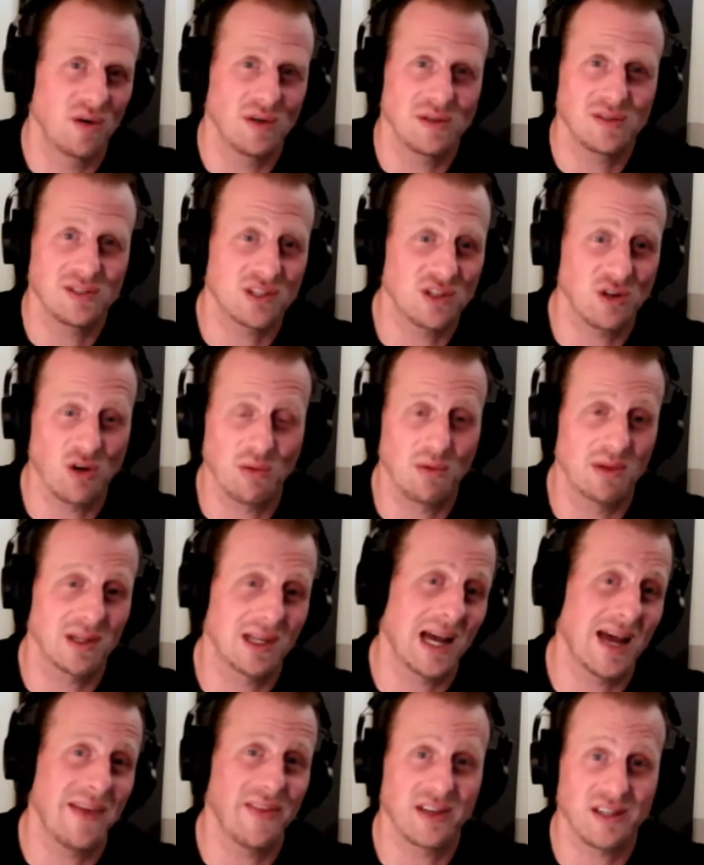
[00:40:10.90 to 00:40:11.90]
He was a normal
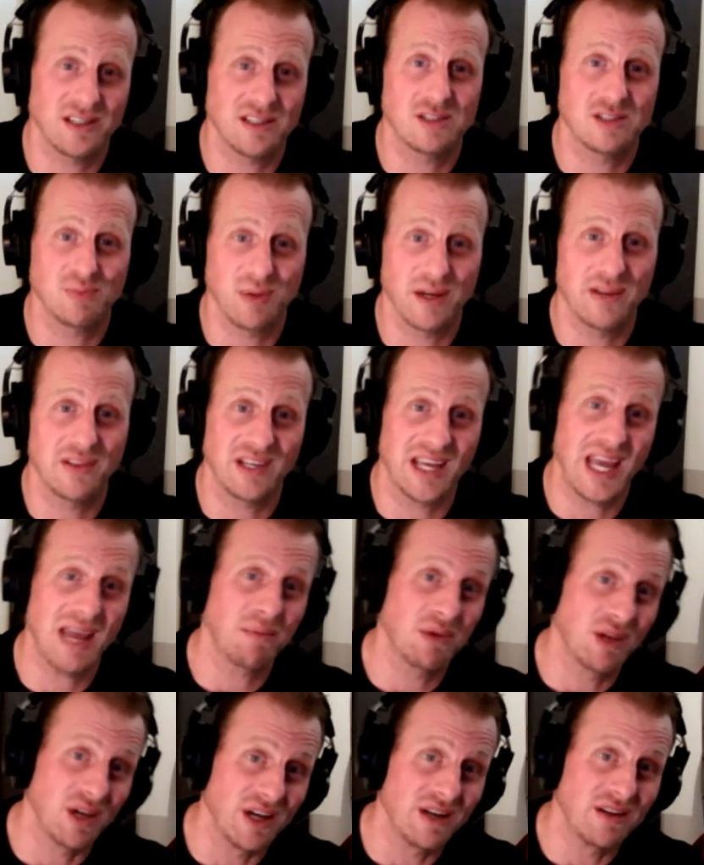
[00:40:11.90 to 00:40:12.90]
guy that could just play the
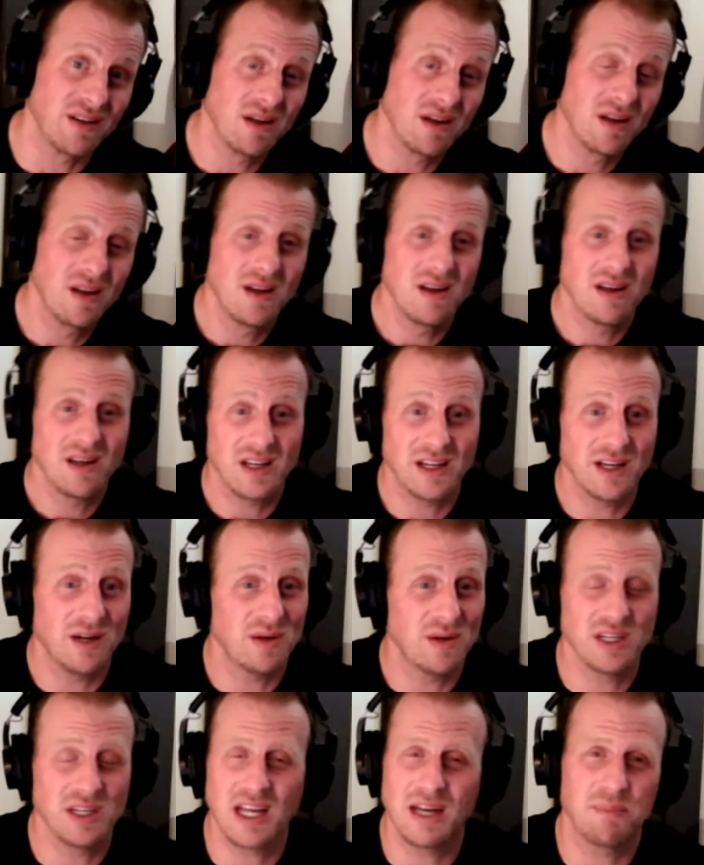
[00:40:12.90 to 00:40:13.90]
game good.
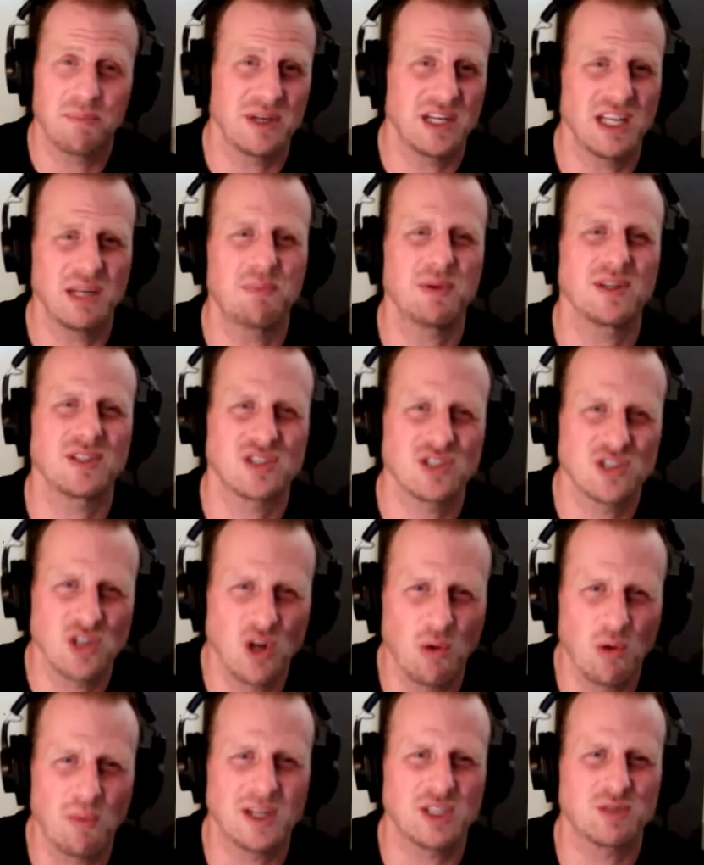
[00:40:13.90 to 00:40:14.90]
But he put
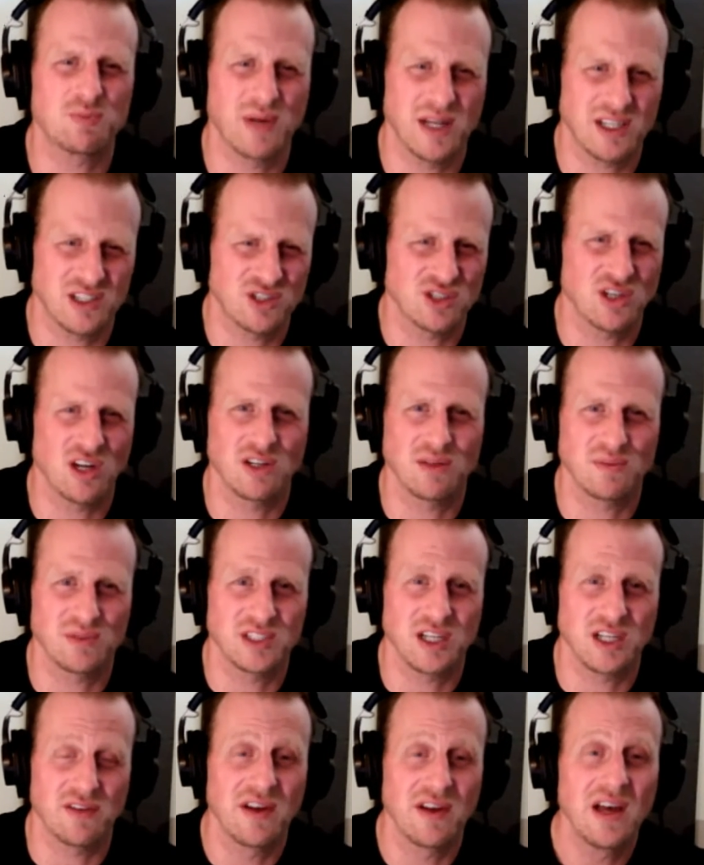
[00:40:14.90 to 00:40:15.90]
so much pressure on
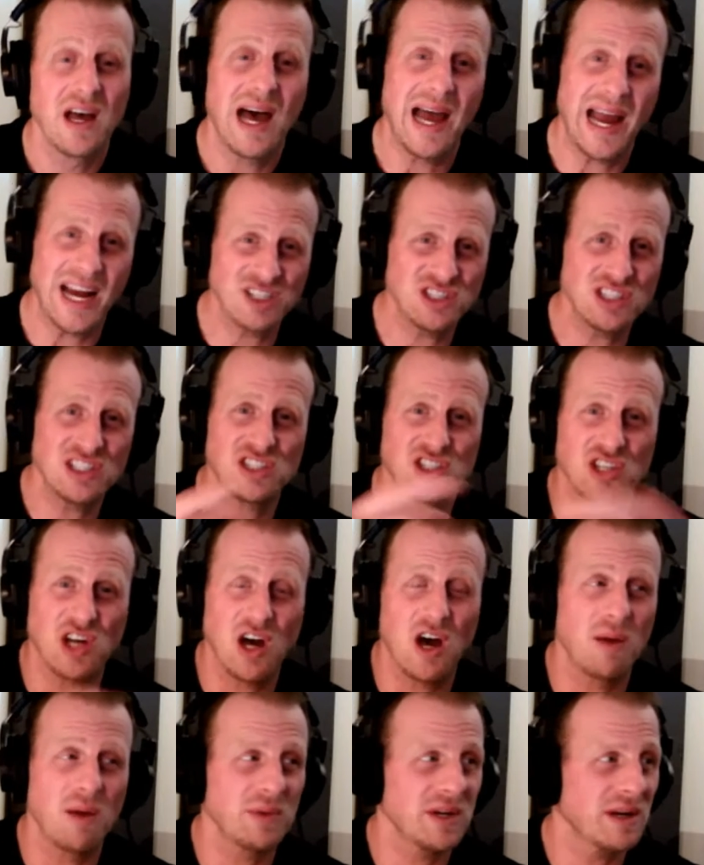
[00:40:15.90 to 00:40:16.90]
himself. I actually
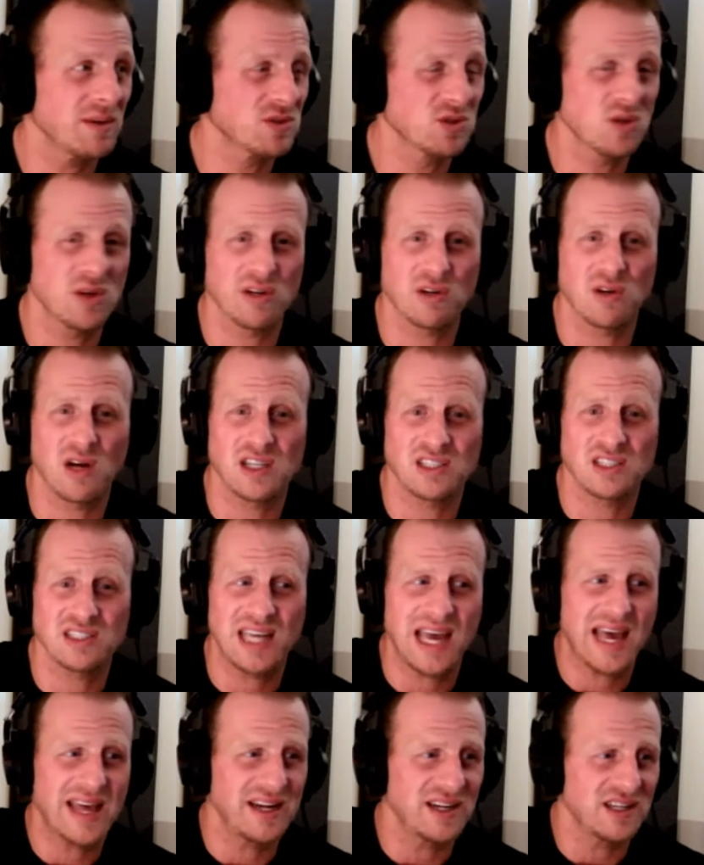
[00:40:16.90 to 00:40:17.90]
saw him when I was going across
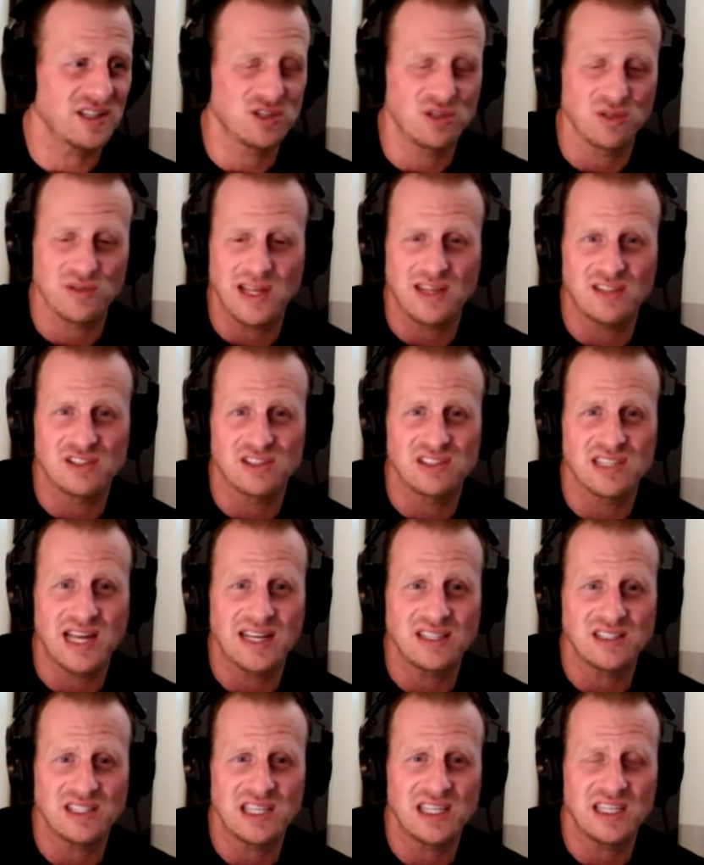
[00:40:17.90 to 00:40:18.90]
Canada in
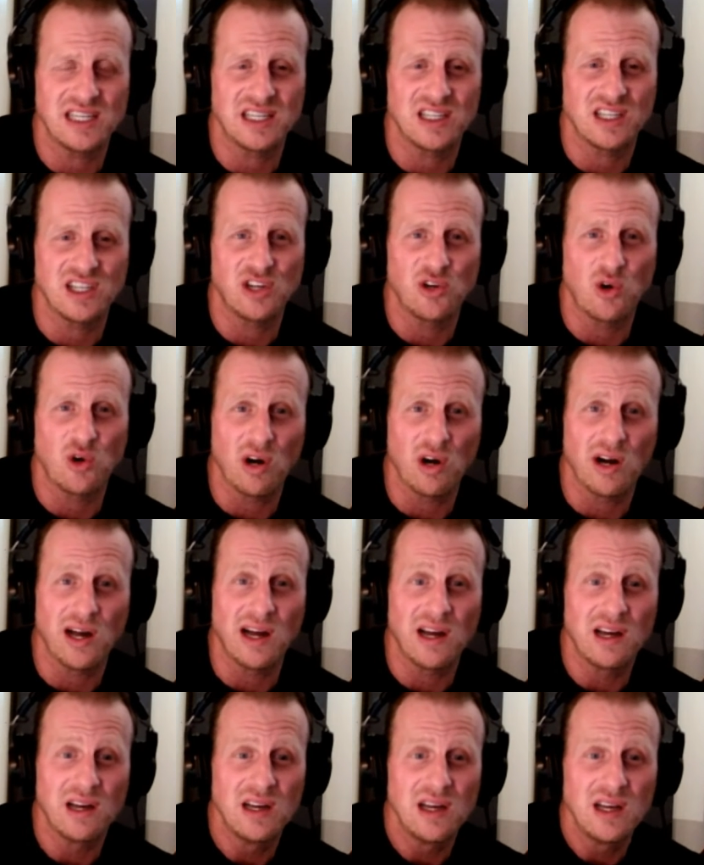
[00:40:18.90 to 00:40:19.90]
2019 and in
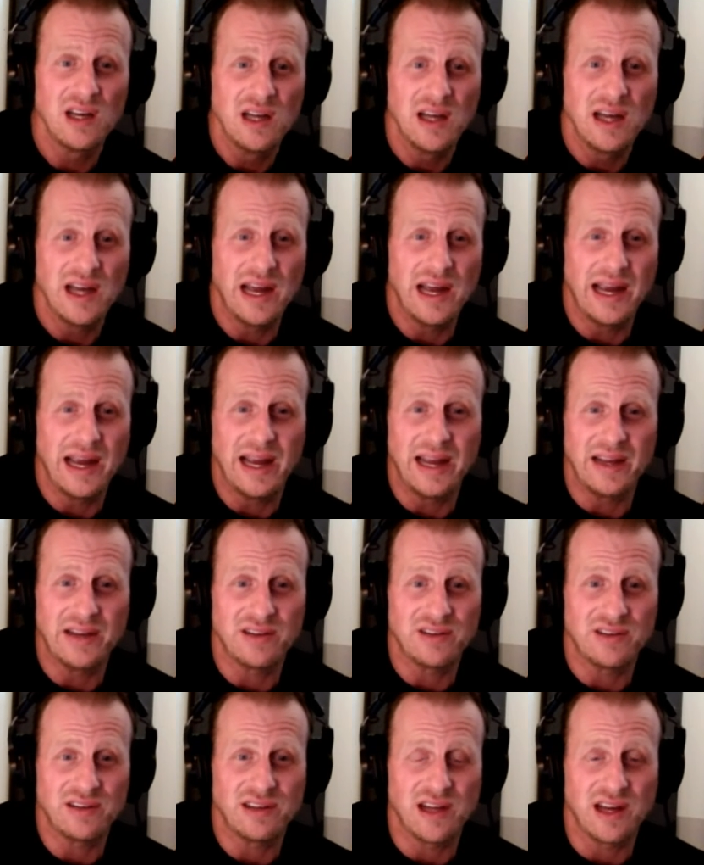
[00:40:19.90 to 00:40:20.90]
Kenora,
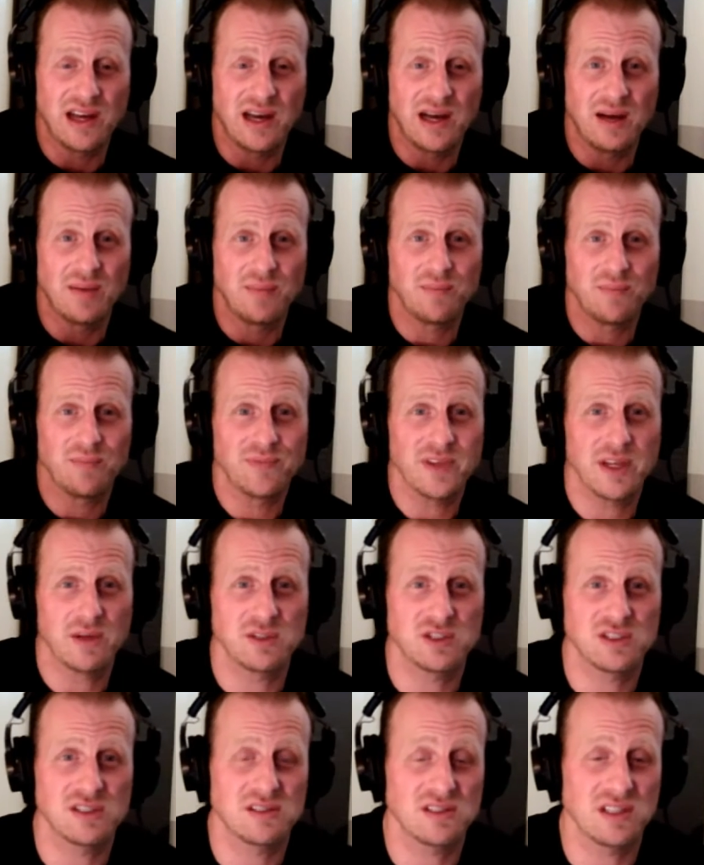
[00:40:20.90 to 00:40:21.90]
and it
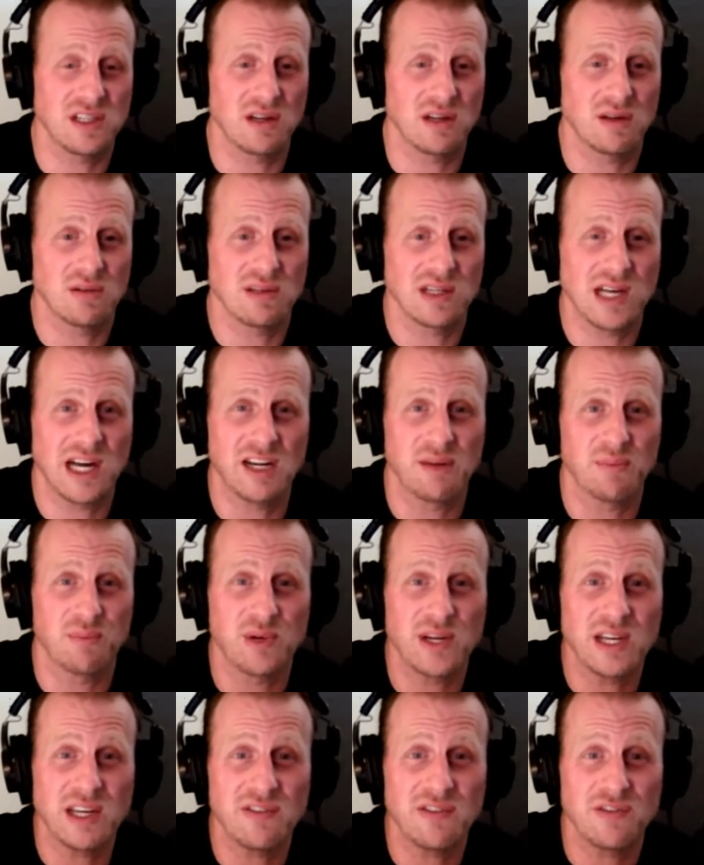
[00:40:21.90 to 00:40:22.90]
was kind of
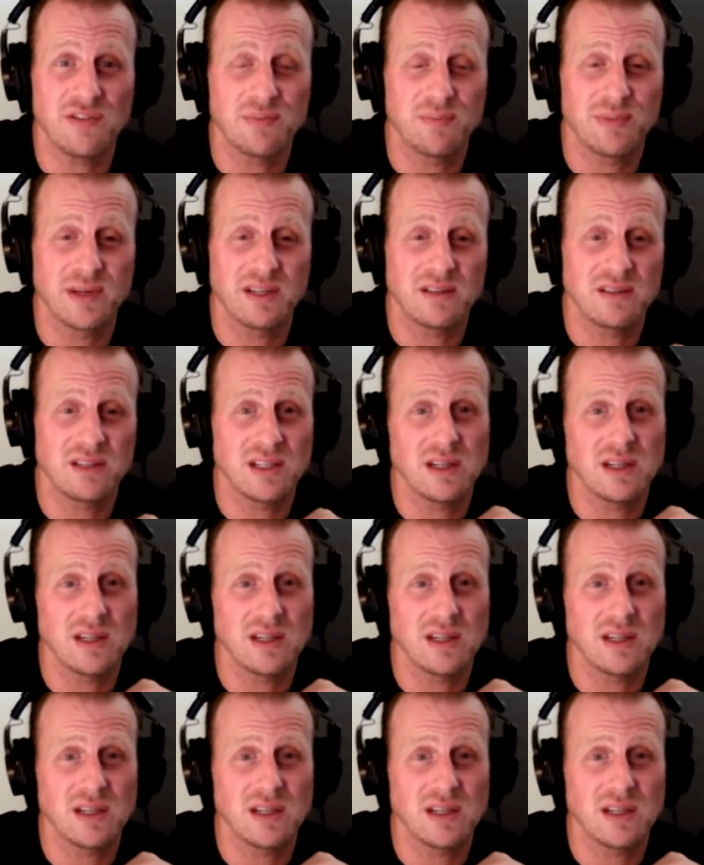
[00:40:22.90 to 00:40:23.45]
brief, but